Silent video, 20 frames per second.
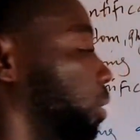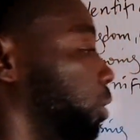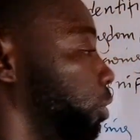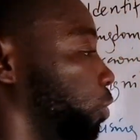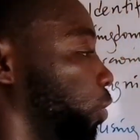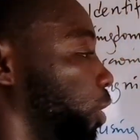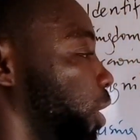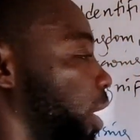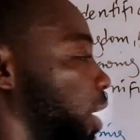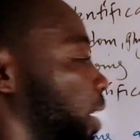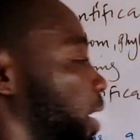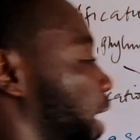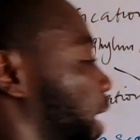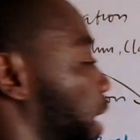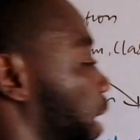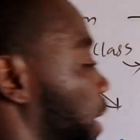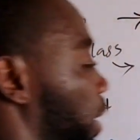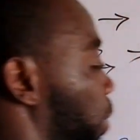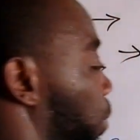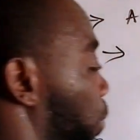
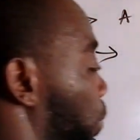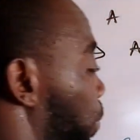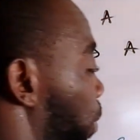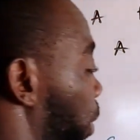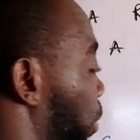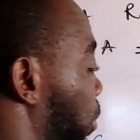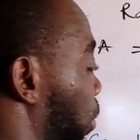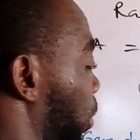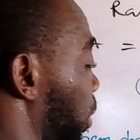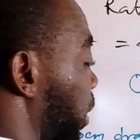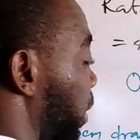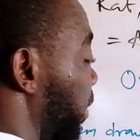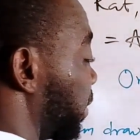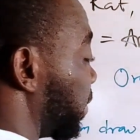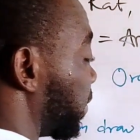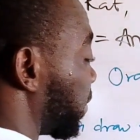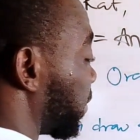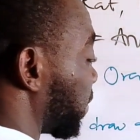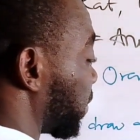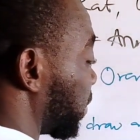Together we call it
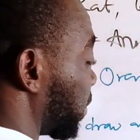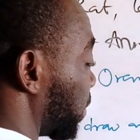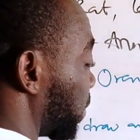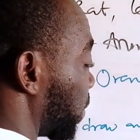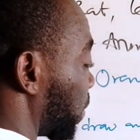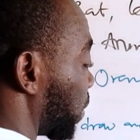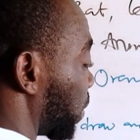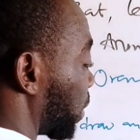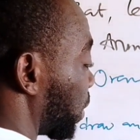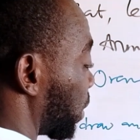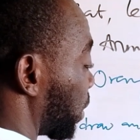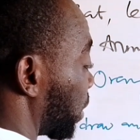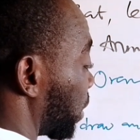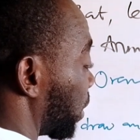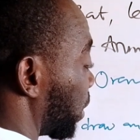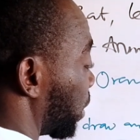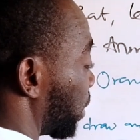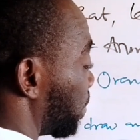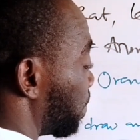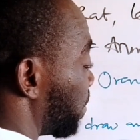
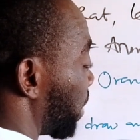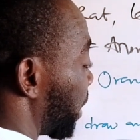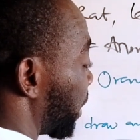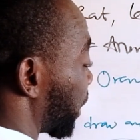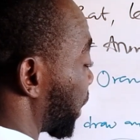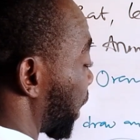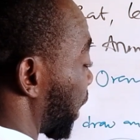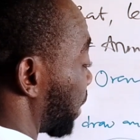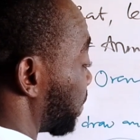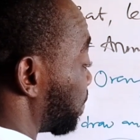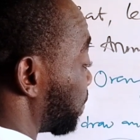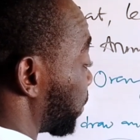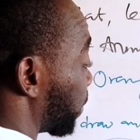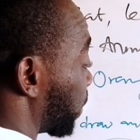pericarp.